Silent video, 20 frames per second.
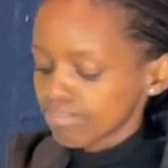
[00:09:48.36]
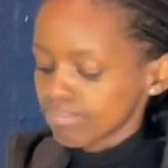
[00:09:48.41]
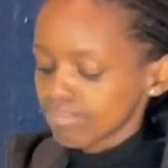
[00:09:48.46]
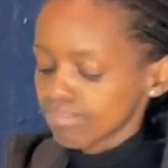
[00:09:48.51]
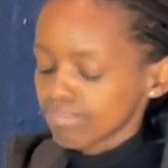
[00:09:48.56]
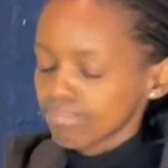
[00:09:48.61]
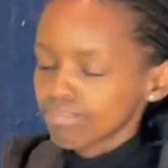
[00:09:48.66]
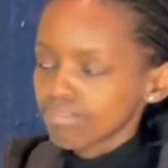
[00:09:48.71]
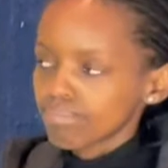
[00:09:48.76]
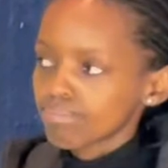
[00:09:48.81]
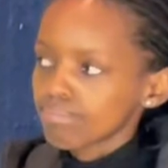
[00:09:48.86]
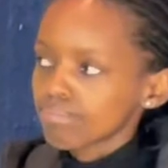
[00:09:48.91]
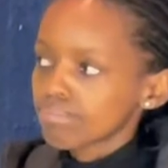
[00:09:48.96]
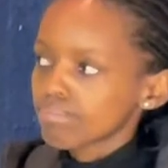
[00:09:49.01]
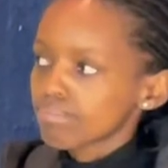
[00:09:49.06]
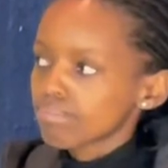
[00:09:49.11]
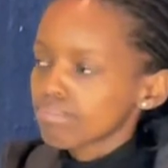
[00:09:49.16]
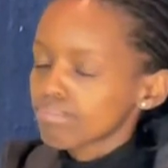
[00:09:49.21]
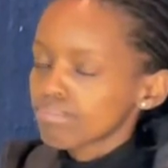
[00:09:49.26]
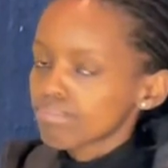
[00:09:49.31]

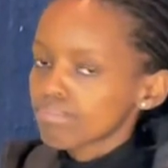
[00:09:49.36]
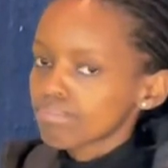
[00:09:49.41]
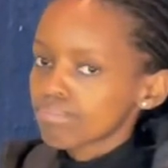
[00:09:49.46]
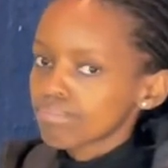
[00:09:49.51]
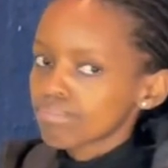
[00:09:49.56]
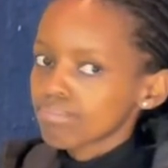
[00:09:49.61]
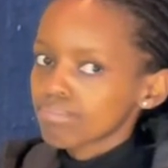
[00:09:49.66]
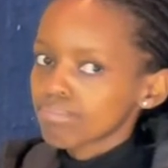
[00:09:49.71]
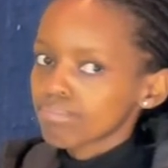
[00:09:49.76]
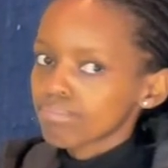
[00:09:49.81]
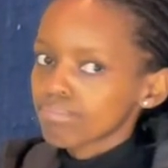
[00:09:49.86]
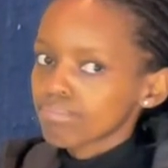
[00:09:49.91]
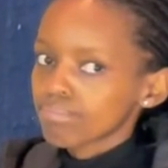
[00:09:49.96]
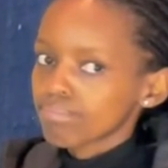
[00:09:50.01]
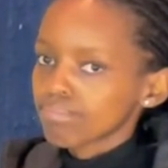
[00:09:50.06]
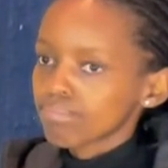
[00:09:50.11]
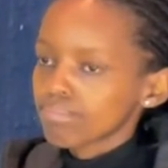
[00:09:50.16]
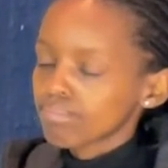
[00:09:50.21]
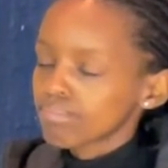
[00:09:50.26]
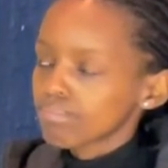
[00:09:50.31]

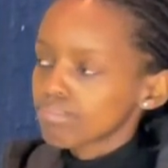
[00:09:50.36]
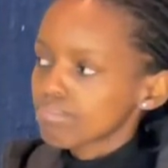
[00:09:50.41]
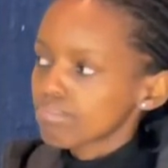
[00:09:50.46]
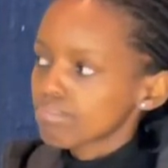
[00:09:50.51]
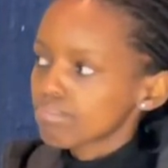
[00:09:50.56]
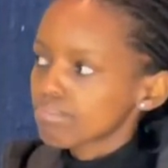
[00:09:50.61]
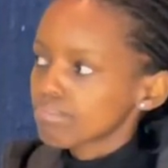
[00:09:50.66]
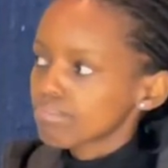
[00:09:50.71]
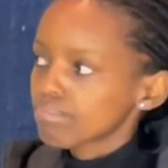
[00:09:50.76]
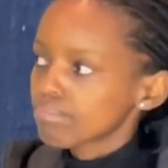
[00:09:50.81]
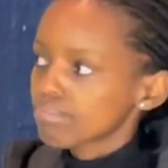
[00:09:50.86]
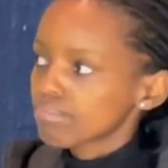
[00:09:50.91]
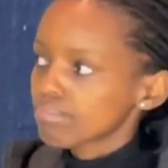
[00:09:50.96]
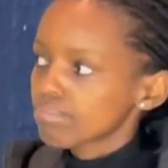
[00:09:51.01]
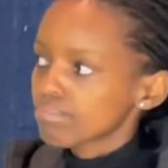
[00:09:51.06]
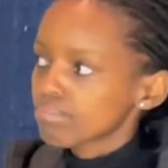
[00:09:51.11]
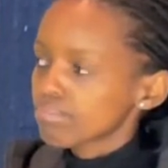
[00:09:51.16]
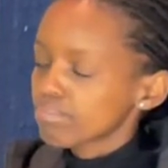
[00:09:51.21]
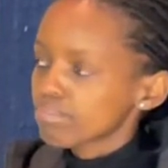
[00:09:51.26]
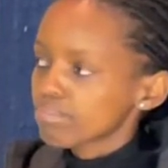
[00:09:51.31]

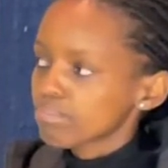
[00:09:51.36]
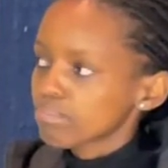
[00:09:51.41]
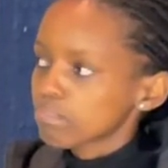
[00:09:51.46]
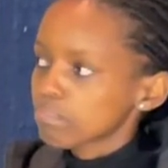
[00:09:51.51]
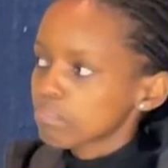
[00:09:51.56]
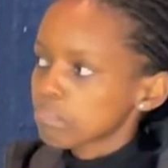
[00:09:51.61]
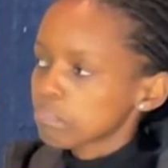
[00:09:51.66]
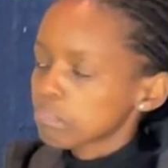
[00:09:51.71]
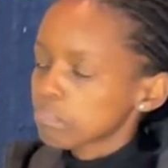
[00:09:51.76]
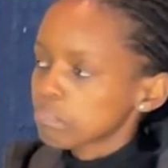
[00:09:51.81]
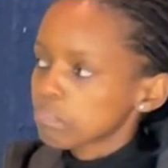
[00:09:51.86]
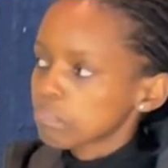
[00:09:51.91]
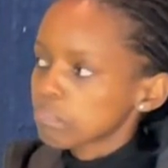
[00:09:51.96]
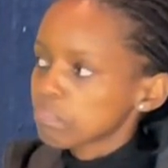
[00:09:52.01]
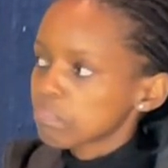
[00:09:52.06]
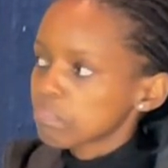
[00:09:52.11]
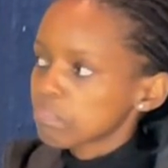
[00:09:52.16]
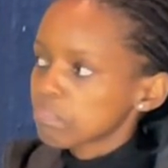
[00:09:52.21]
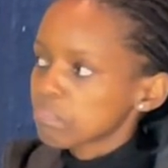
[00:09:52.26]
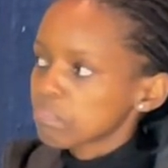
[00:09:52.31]

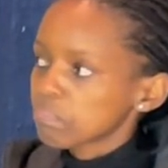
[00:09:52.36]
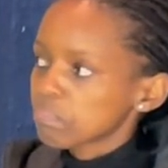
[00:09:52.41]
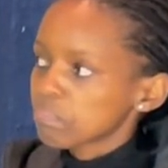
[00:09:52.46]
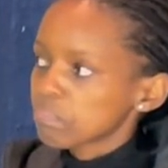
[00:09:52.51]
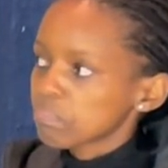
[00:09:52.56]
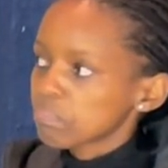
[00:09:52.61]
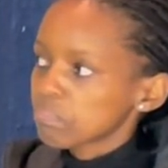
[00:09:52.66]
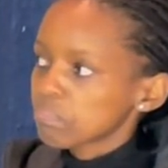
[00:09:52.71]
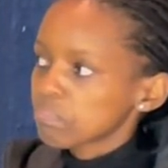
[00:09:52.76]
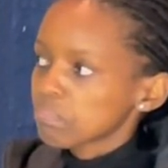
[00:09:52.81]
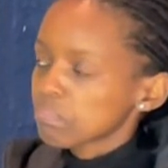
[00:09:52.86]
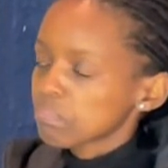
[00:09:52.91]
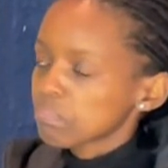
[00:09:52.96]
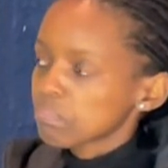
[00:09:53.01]
No words are spoken by the person on screen.